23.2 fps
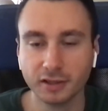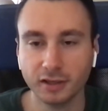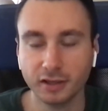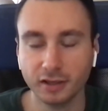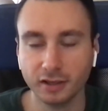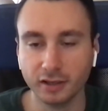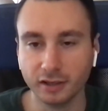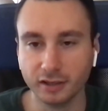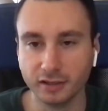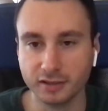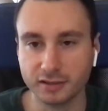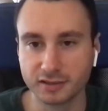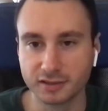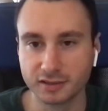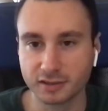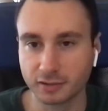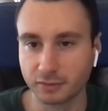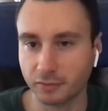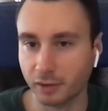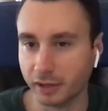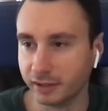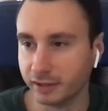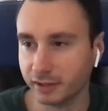it's
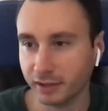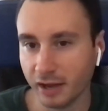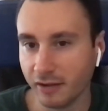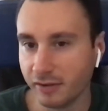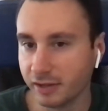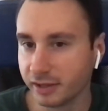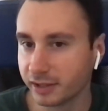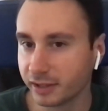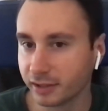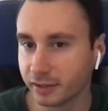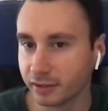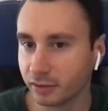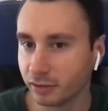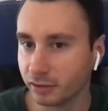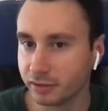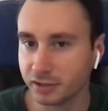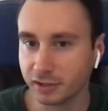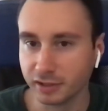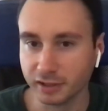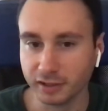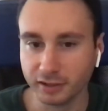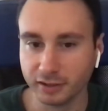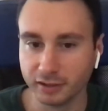quite a heavy
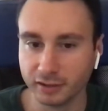technology,